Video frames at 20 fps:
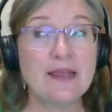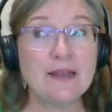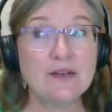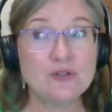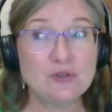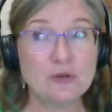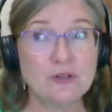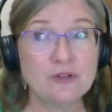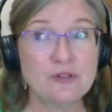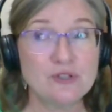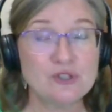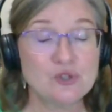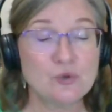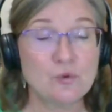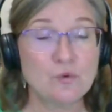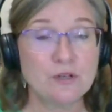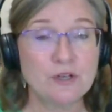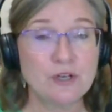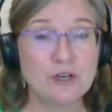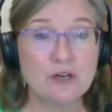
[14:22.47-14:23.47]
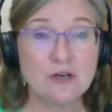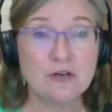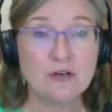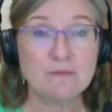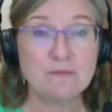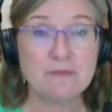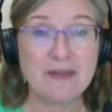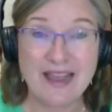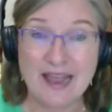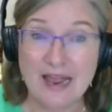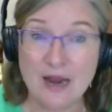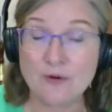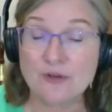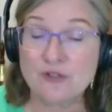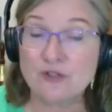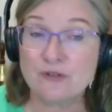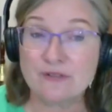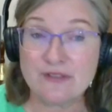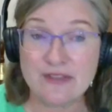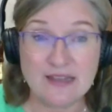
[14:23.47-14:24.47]
during the school year, my
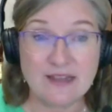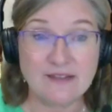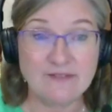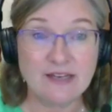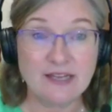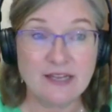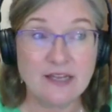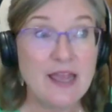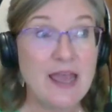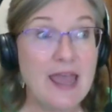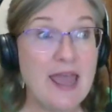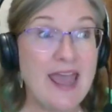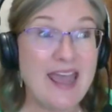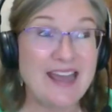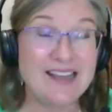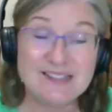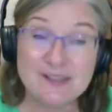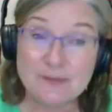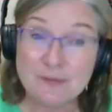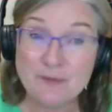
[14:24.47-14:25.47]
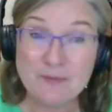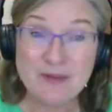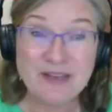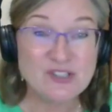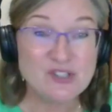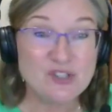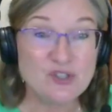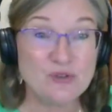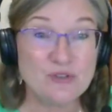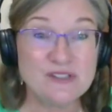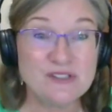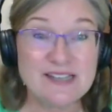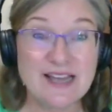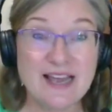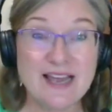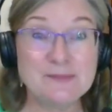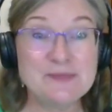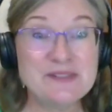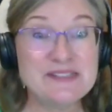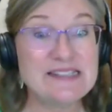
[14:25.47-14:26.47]
hours are in the evening. And some of my students
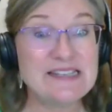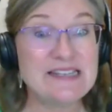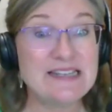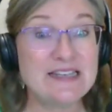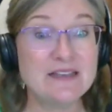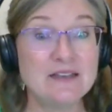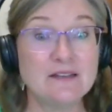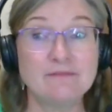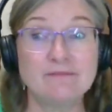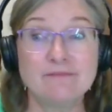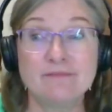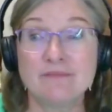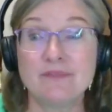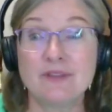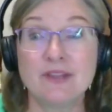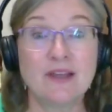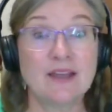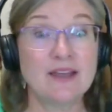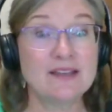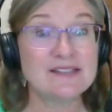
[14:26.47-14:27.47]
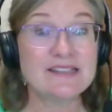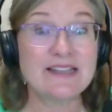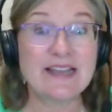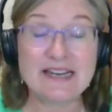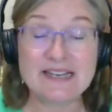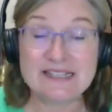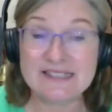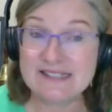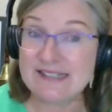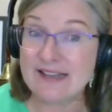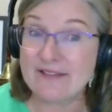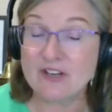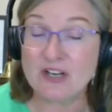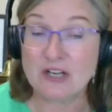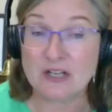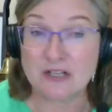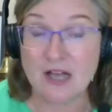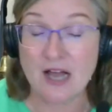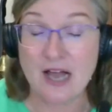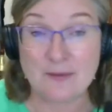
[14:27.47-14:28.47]
I'm seeing as late as 7
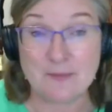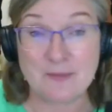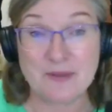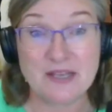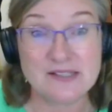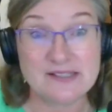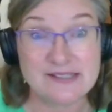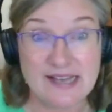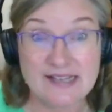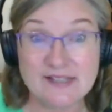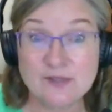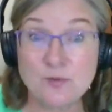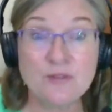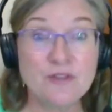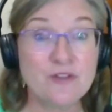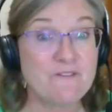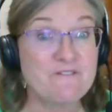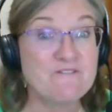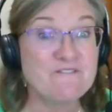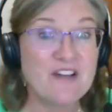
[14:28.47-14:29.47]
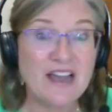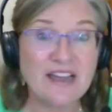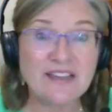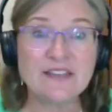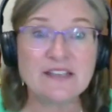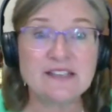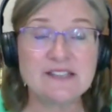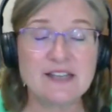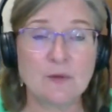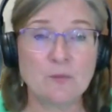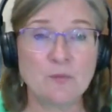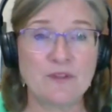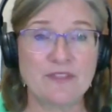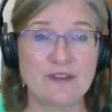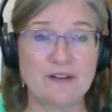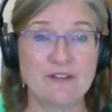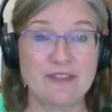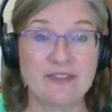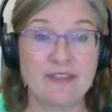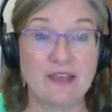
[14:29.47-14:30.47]
o'clock because that's when they're finally done with
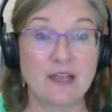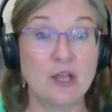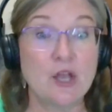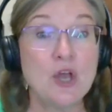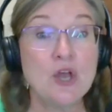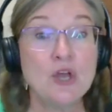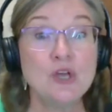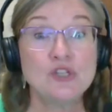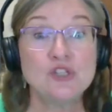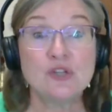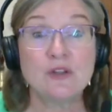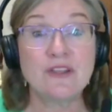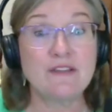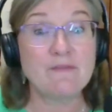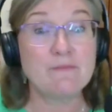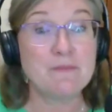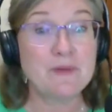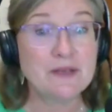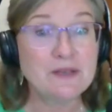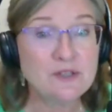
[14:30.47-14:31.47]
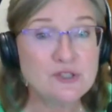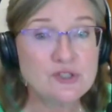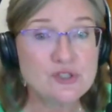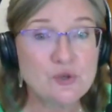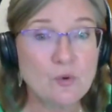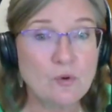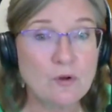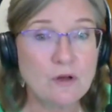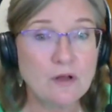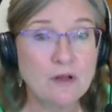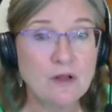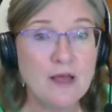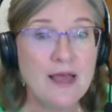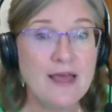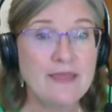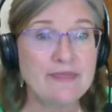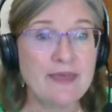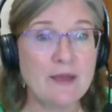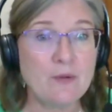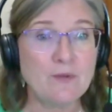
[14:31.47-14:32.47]
everything. So they've been to school,
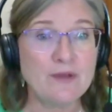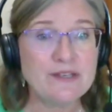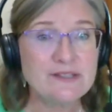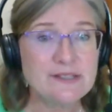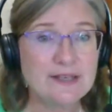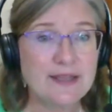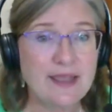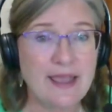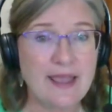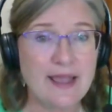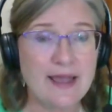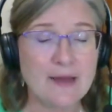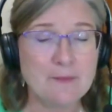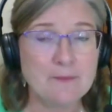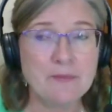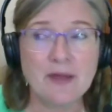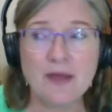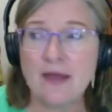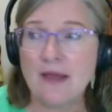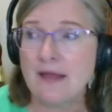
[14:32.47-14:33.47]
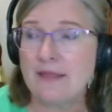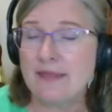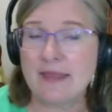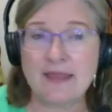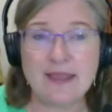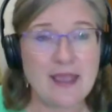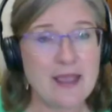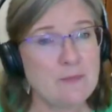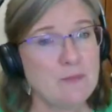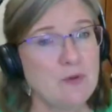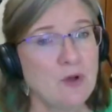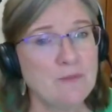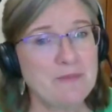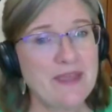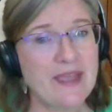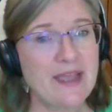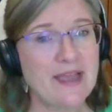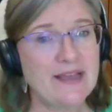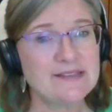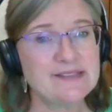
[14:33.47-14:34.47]
they went to camp, they came home,
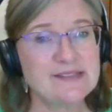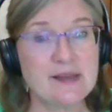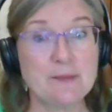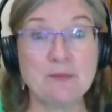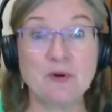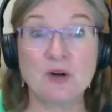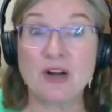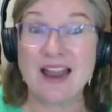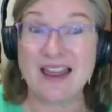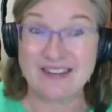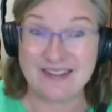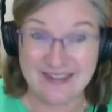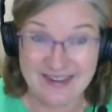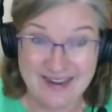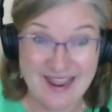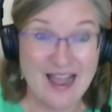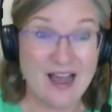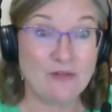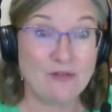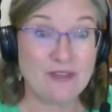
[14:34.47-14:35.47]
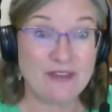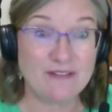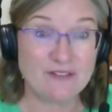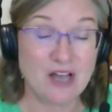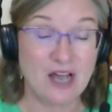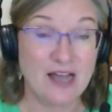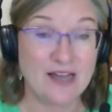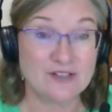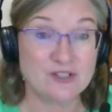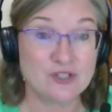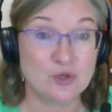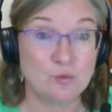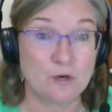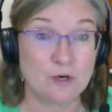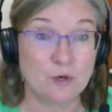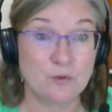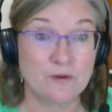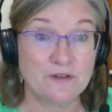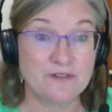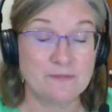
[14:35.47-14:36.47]
they had supper, and now they've got to
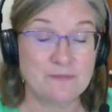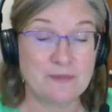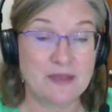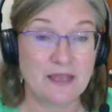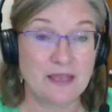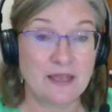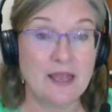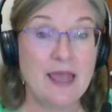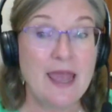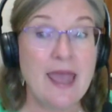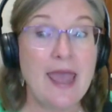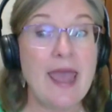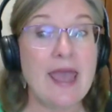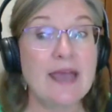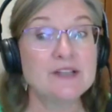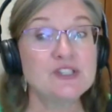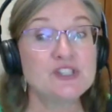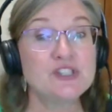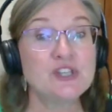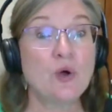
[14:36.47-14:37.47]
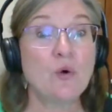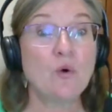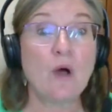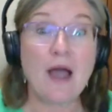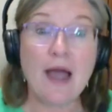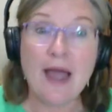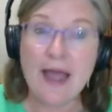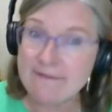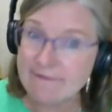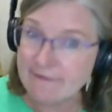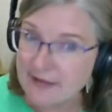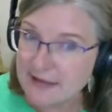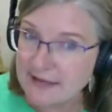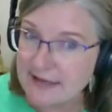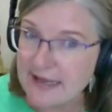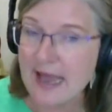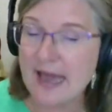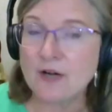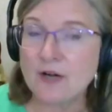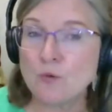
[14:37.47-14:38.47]
work with me. And so I've
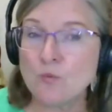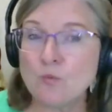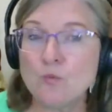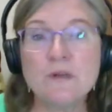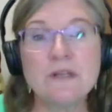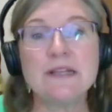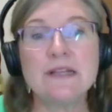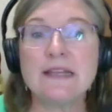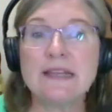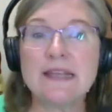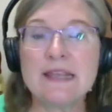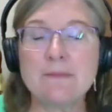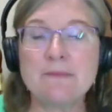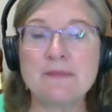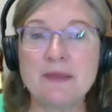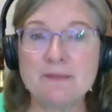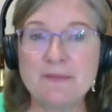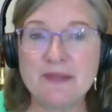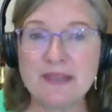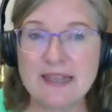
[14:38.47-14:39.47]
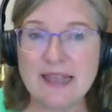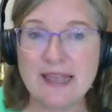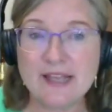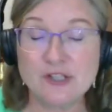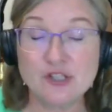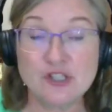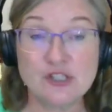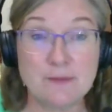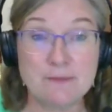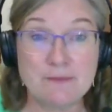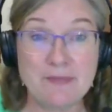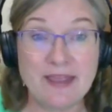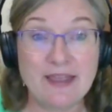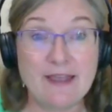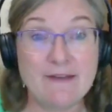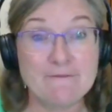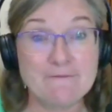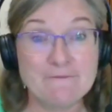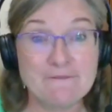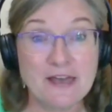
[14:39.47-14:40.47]
got to really keep them engaged and make
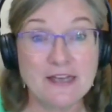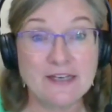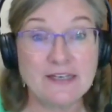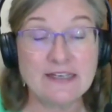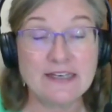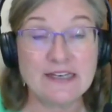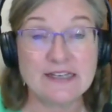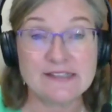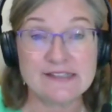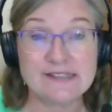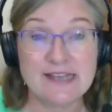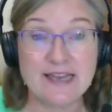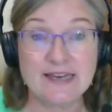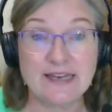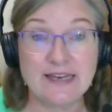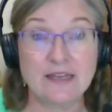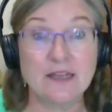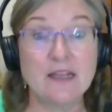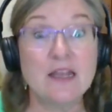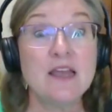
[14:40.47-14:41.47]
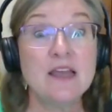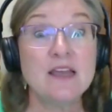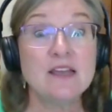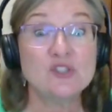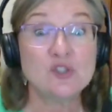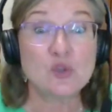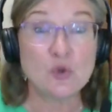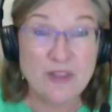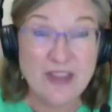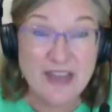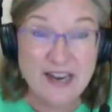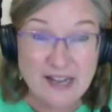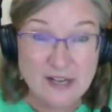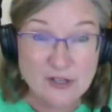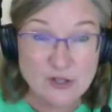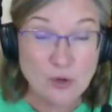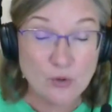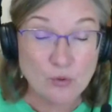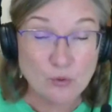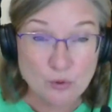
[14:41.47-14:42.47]
it fun and exciting so that I
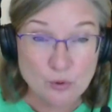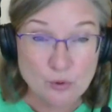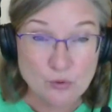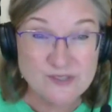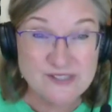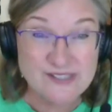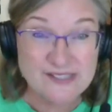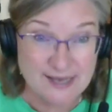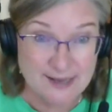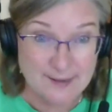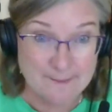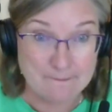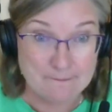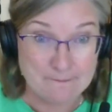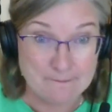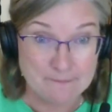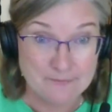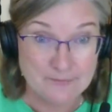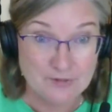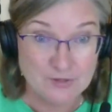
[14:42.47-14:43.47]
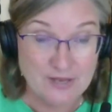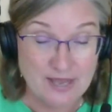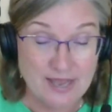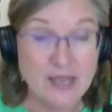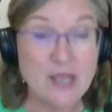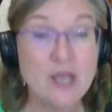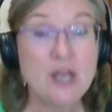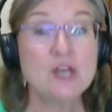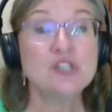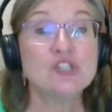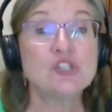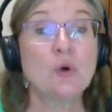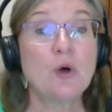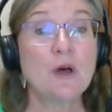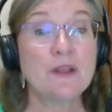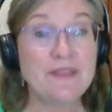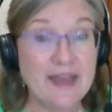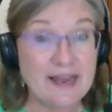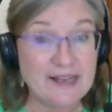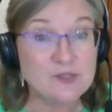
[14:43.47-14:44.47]
don't lose them. Okay, so
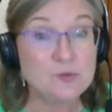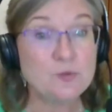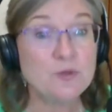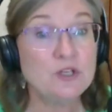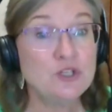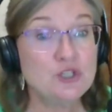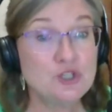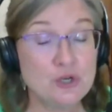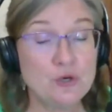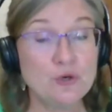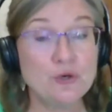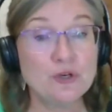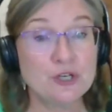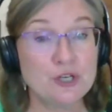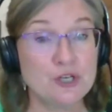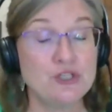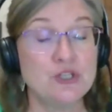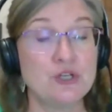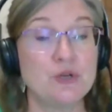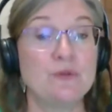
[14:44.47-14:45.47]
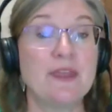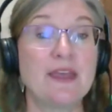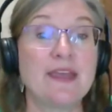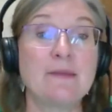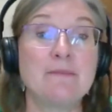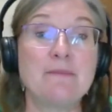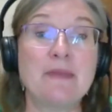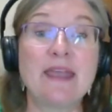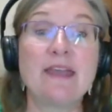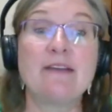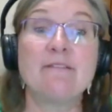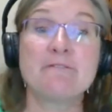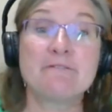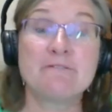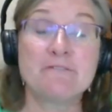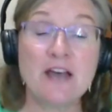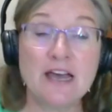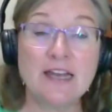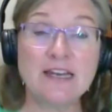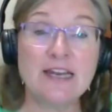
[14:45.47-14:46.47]
that's what a tutor can do. They can make it
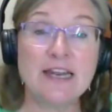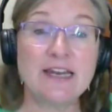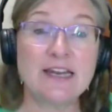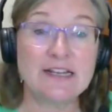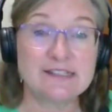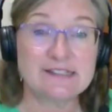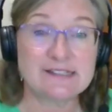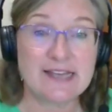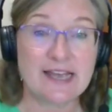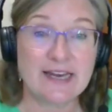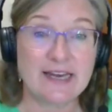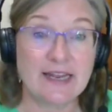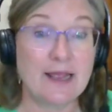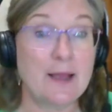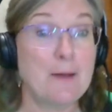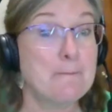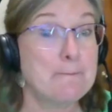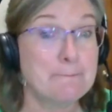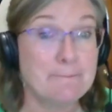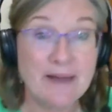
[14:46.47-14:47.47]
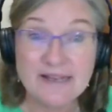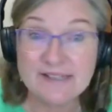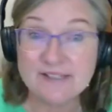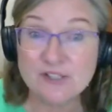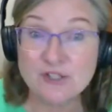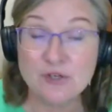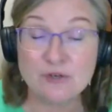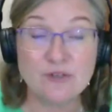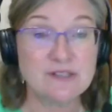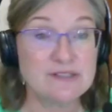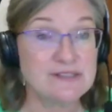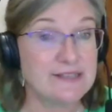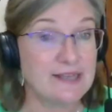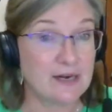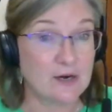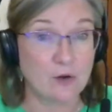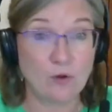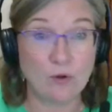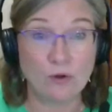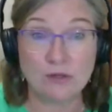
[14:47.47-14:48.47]
fun and exciting. My students get
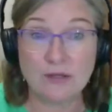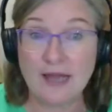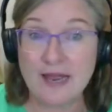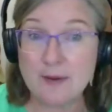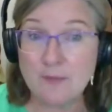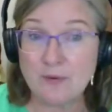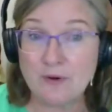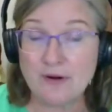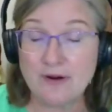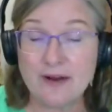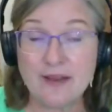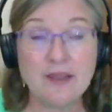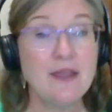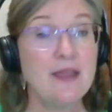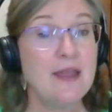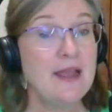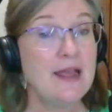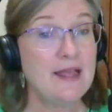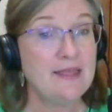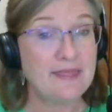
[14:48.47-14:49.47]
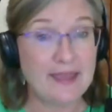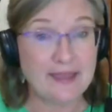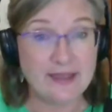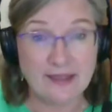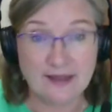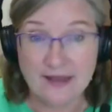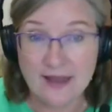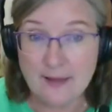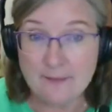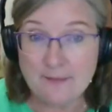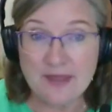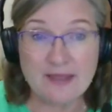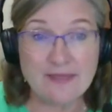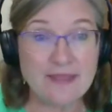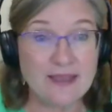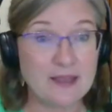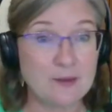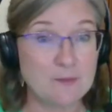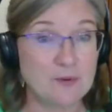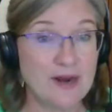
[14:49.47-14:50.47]
a whole library. They can come in, they
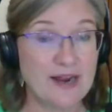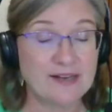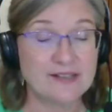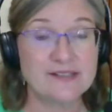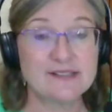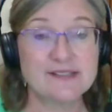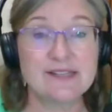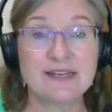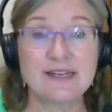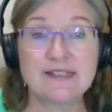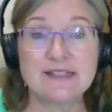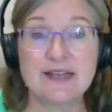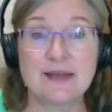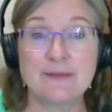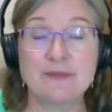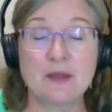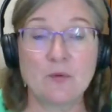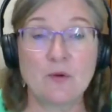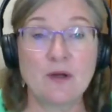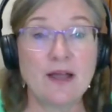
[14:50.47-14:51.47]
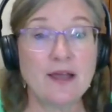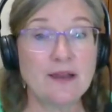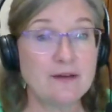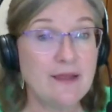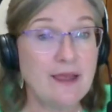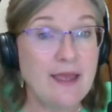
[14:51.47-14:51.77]
can practice anytime they want,